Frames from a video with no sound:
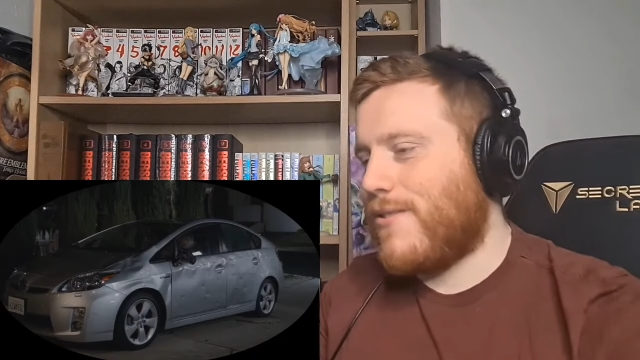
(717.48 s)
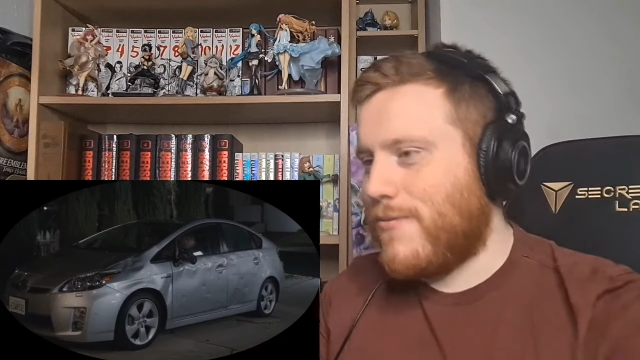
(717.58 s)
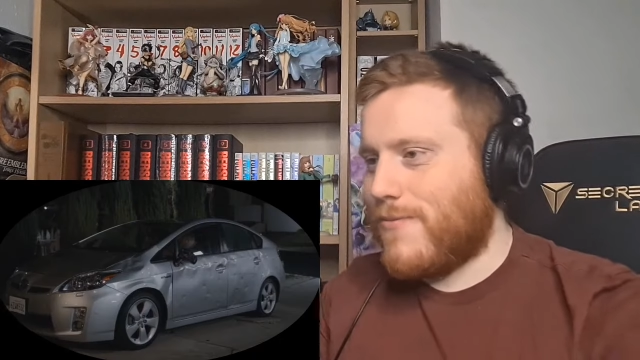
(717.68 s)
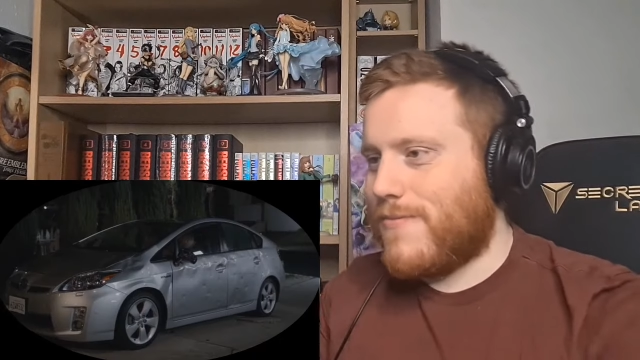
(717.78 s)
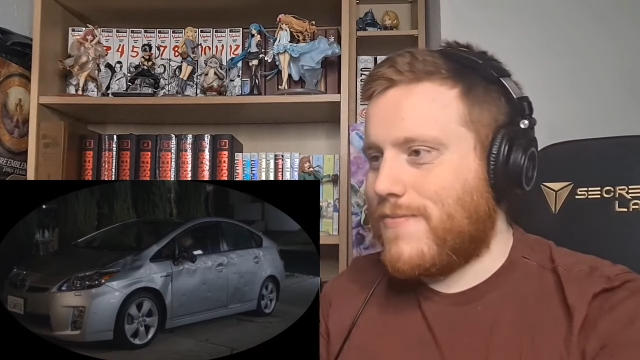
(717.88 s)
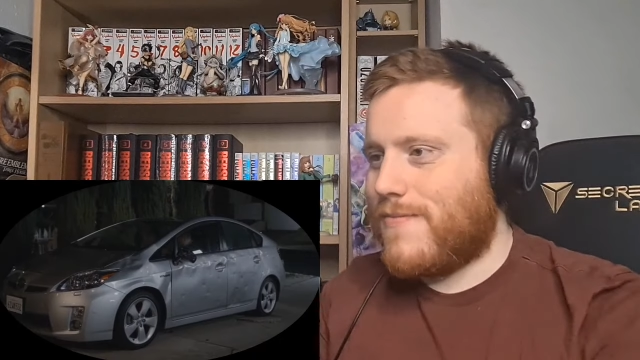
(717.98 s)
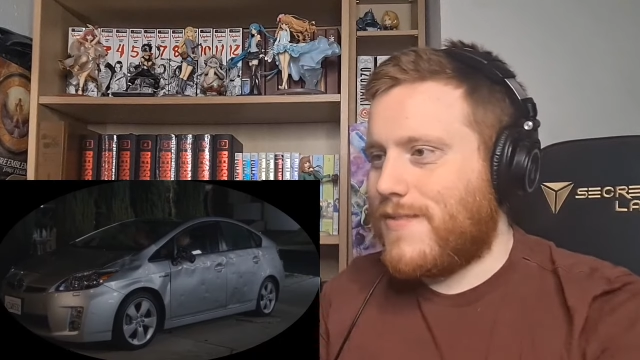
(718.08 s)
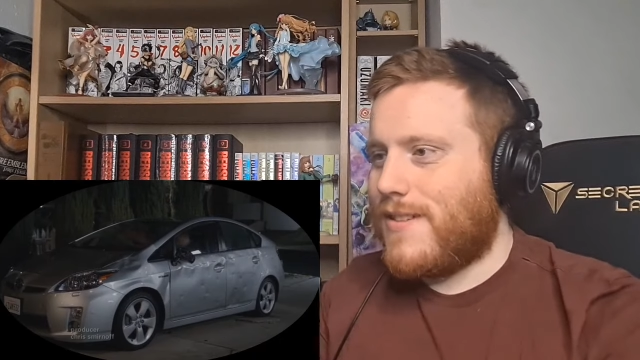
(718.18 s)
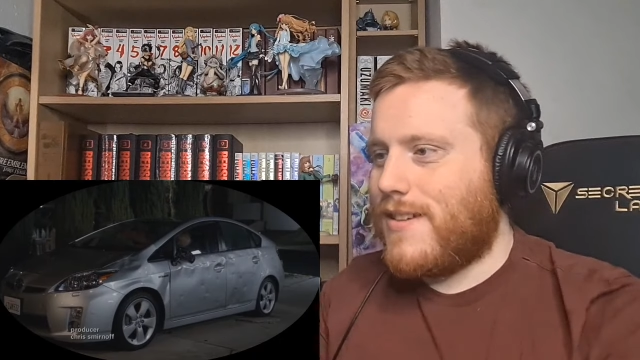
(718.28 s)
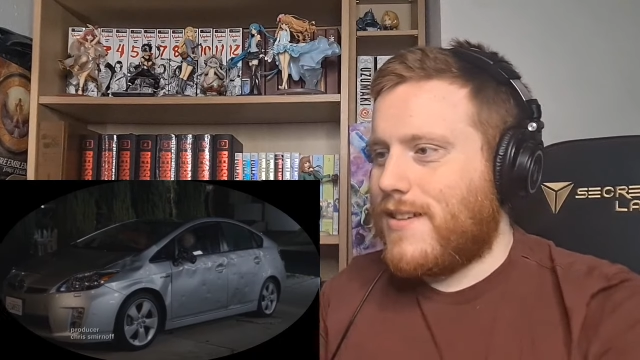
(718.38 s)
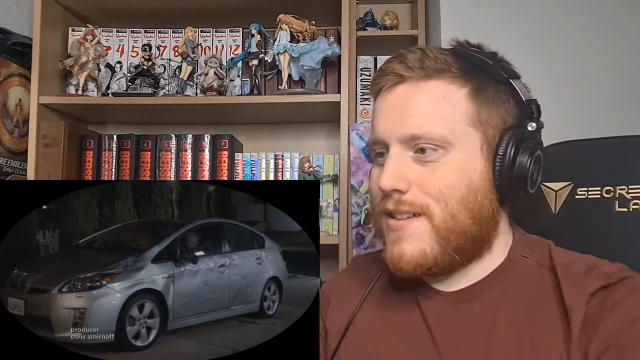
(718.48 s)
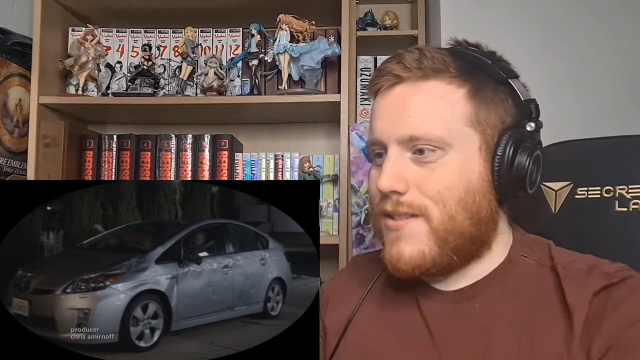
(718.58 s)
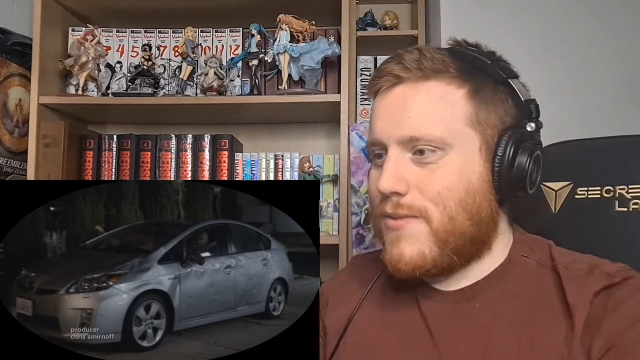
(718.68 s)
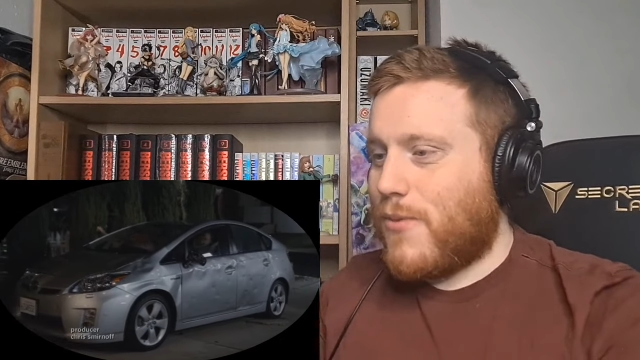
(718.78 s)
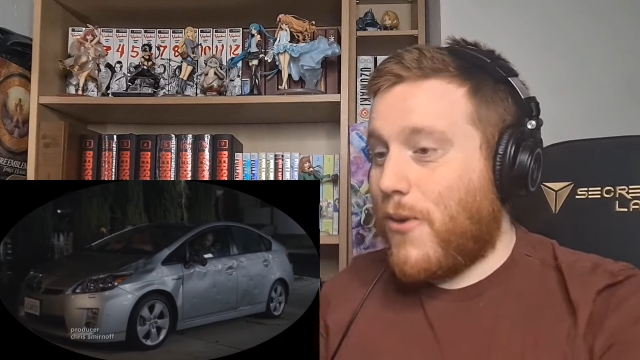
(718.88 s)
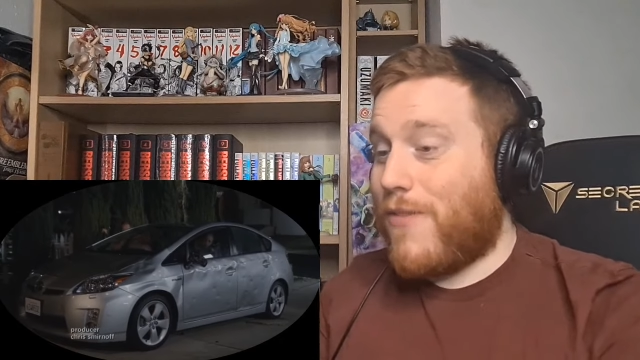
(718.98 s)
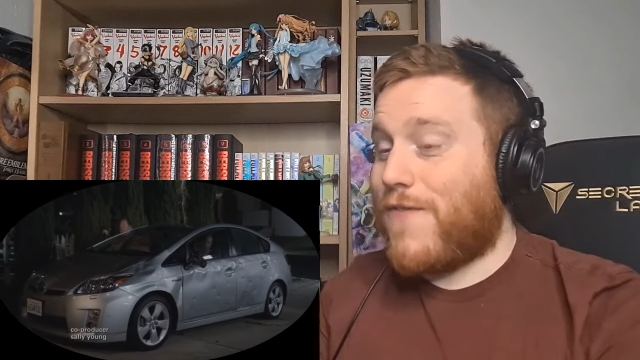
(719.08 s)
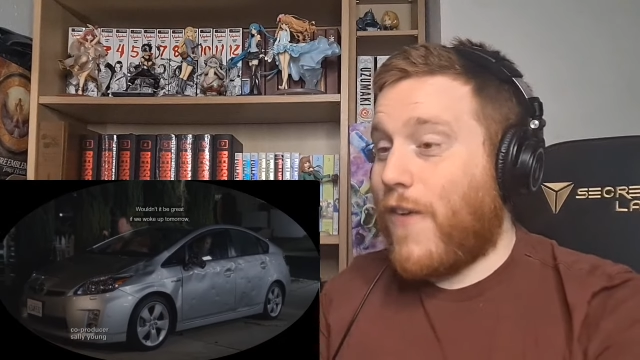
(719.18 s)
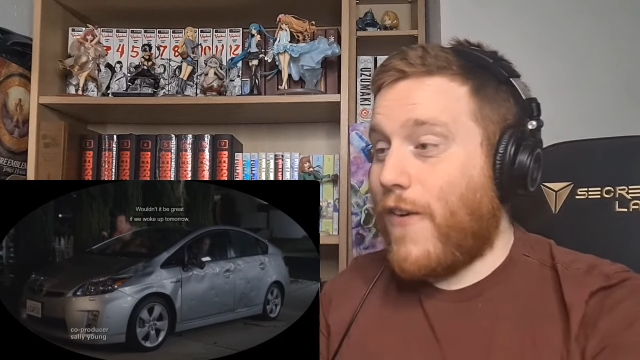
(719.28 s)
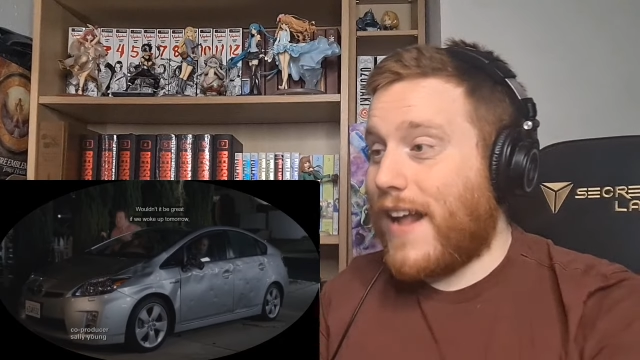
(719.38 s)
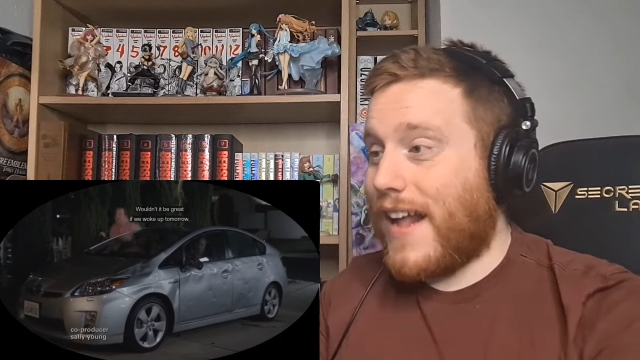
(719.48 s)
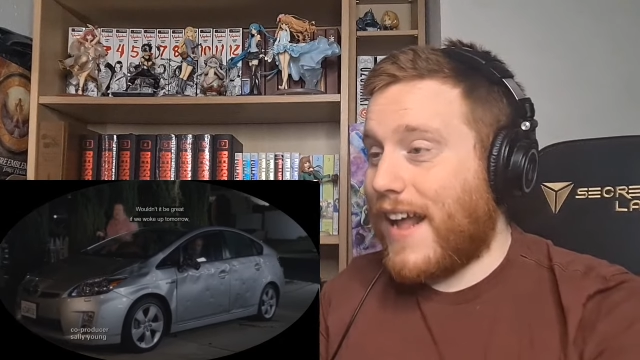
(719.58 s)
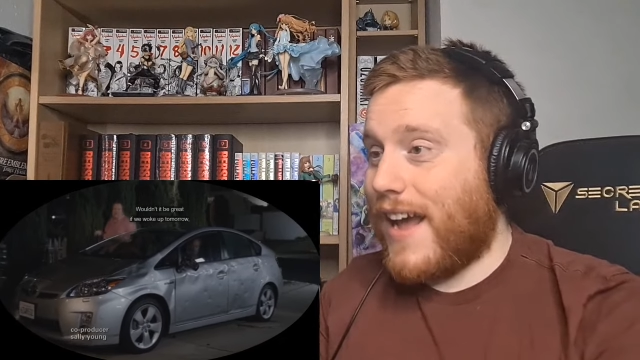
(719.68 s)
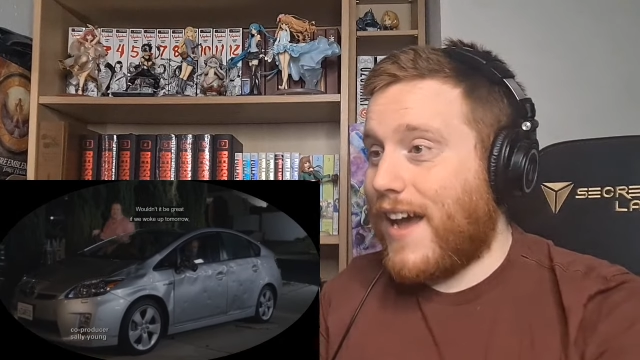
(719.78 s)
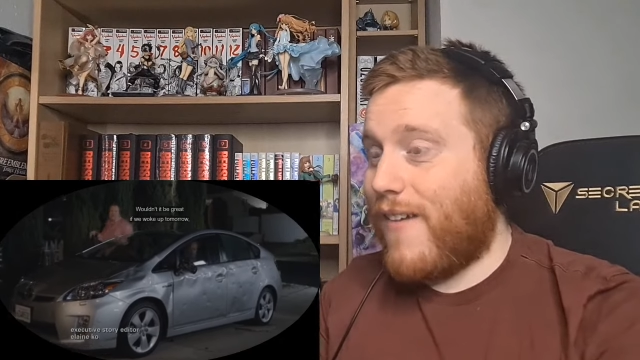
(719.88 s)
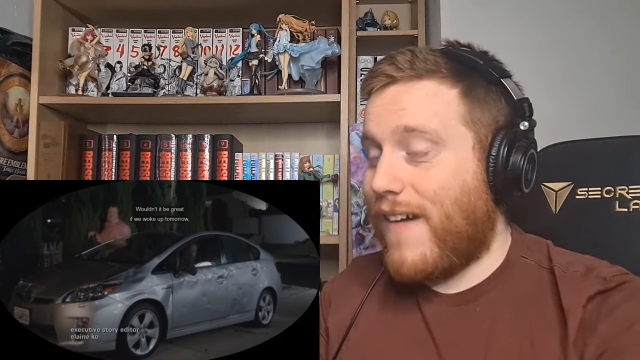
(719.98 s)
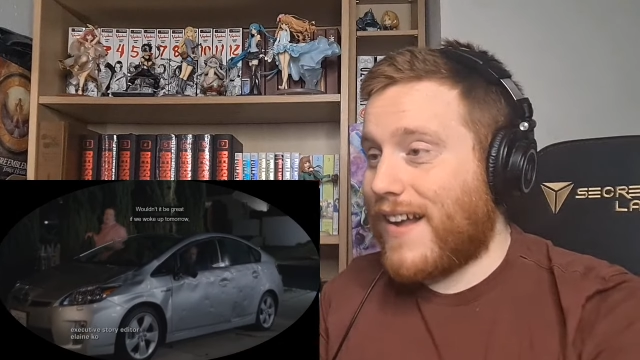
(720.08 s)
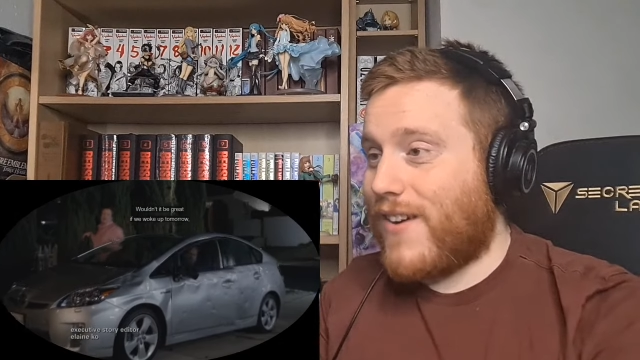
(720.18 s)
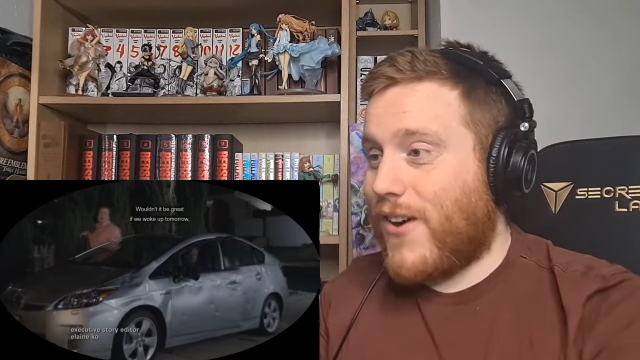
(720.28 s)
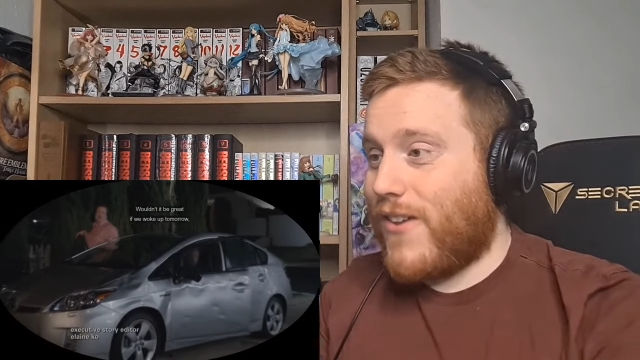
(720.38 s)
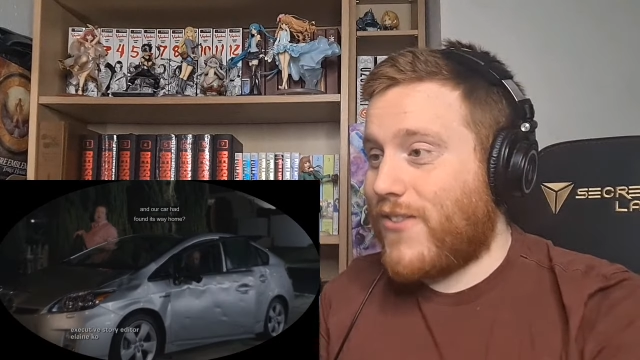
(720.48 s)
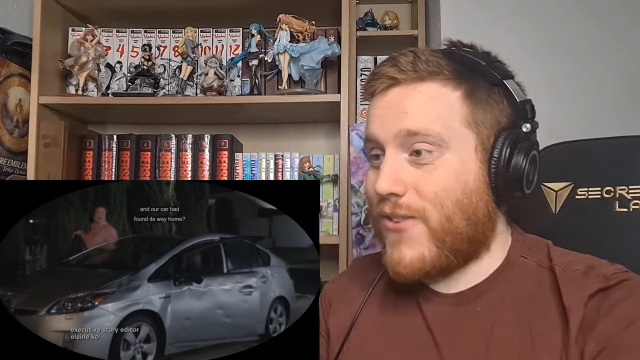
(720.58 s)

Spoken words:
Oh. Whoa, fucking hell, that car